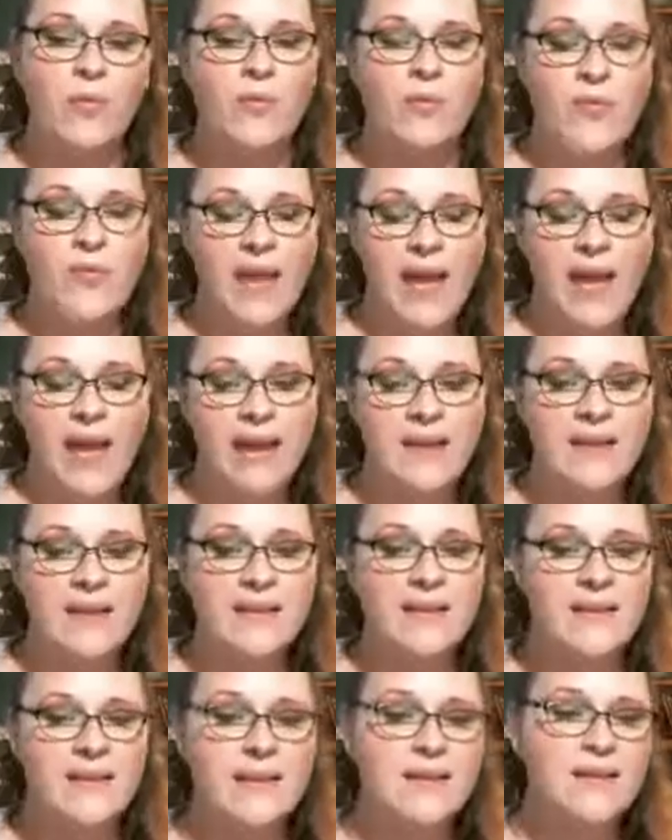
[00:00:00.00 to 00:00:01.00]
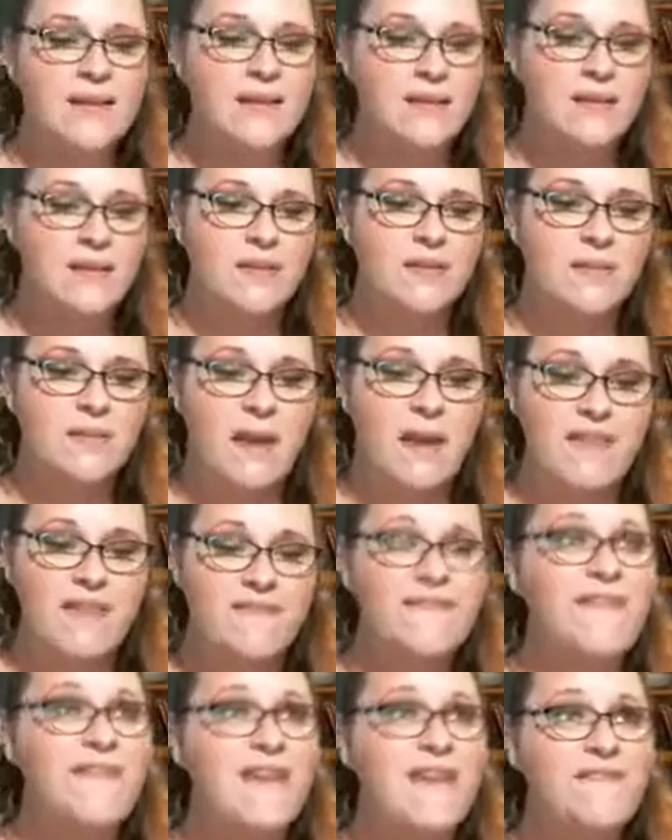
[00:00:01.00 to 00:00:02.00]
re-edit the my
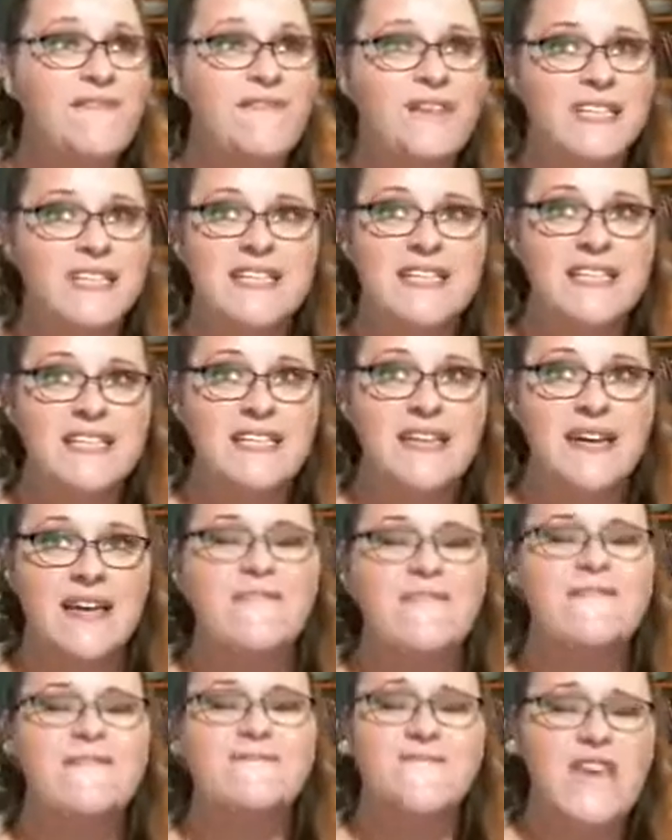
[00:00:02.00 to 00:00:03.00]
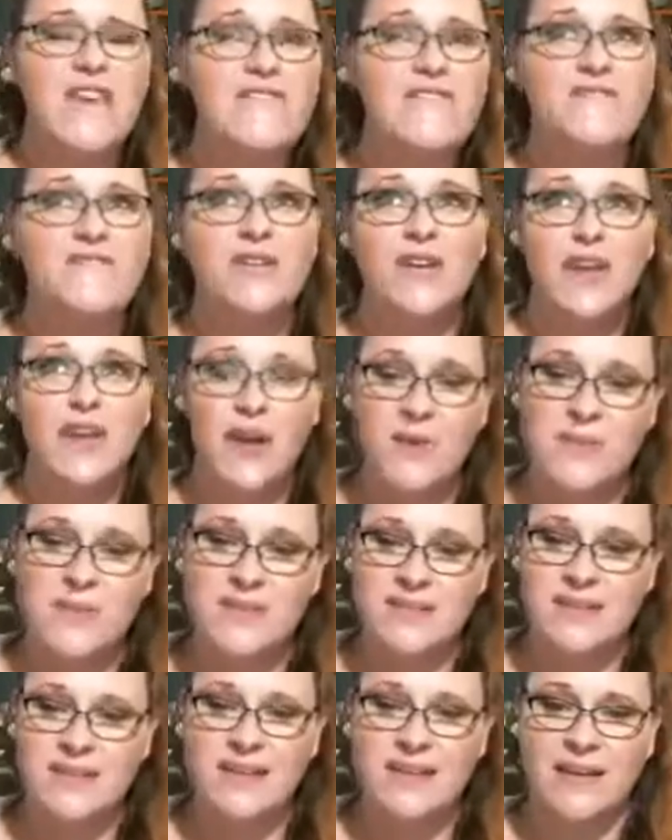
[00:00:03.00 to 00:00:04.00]
favorite Cohen
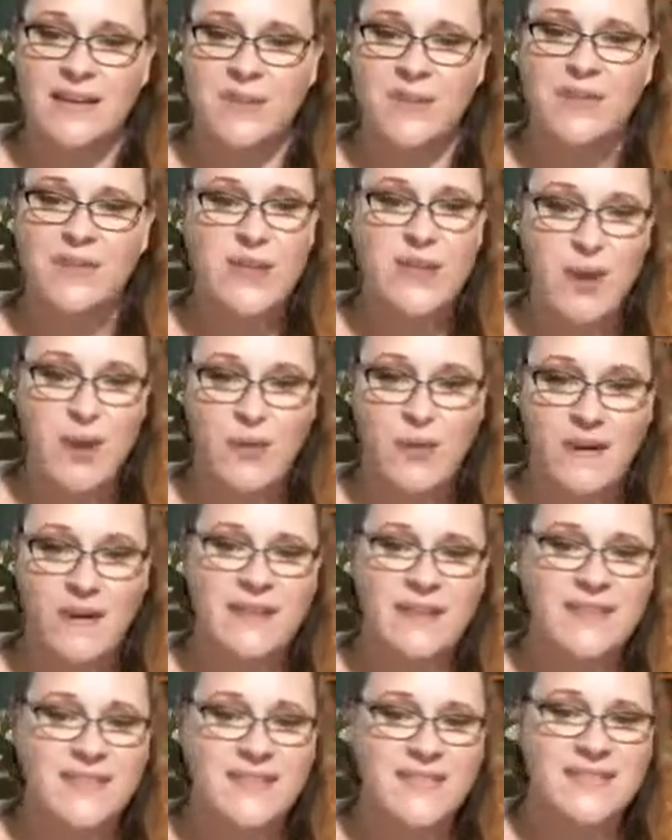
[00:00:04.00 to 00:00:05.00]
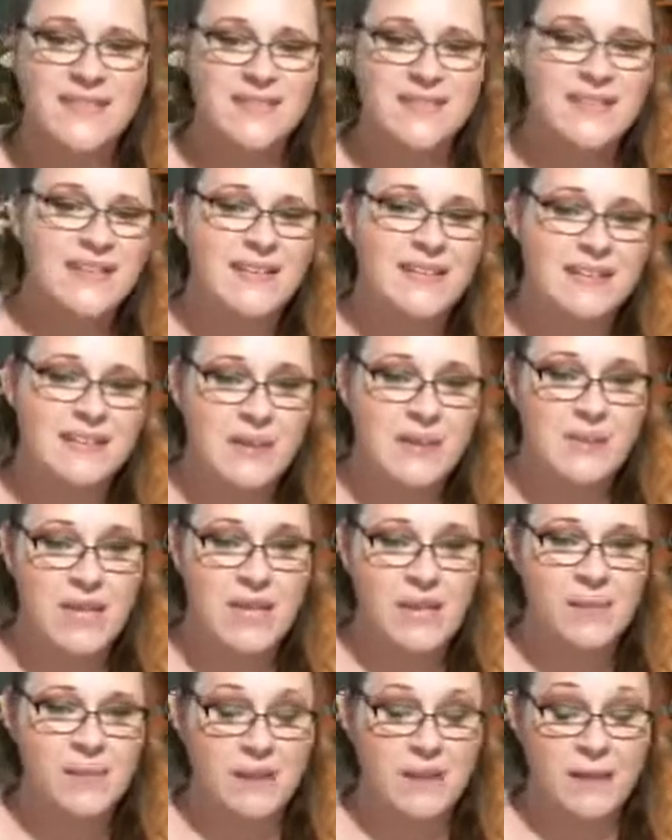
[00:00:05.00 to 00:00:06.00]
scene, which no one else has seen except
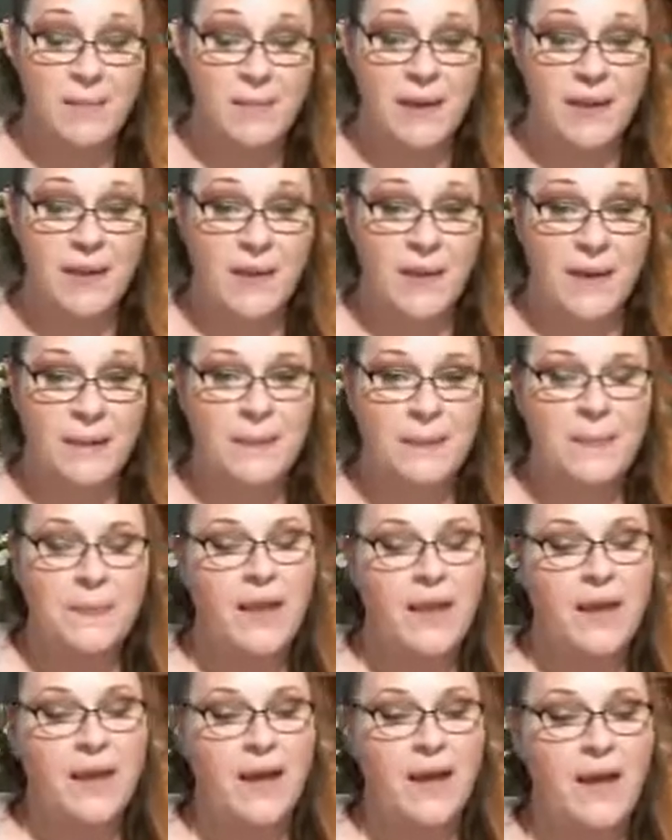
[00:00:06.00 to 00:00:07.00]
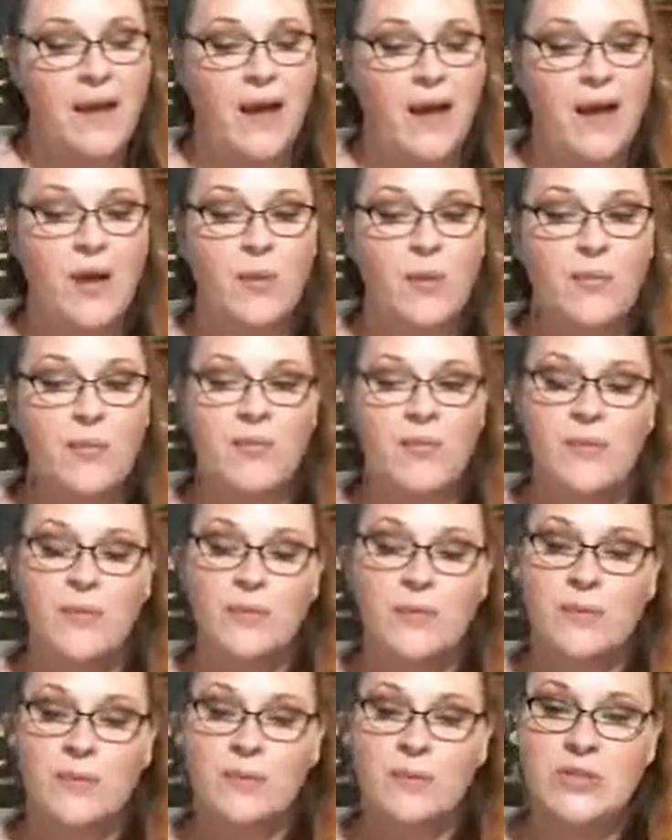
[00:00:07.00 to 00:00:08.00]
Emily, by the way,
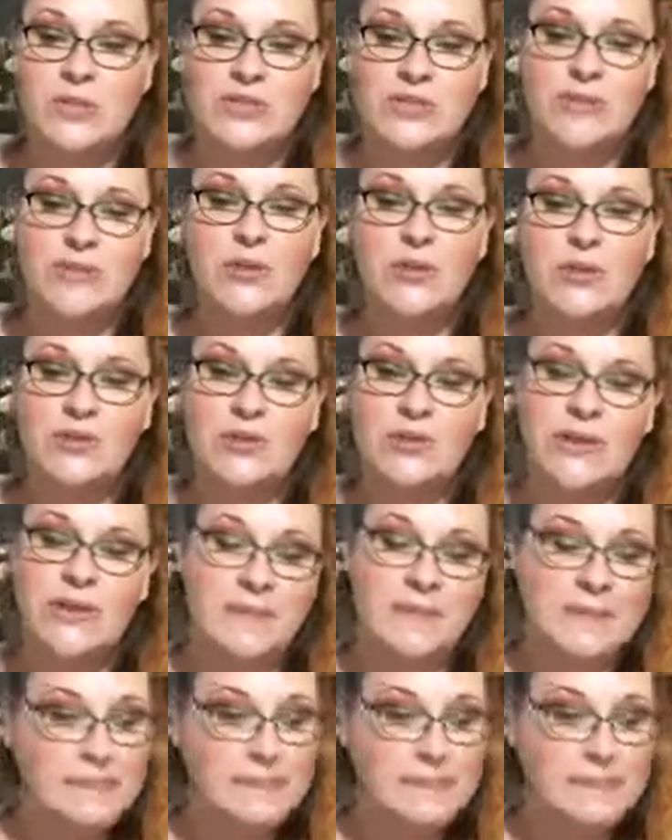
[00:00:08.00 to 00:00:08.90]
which is in book 3.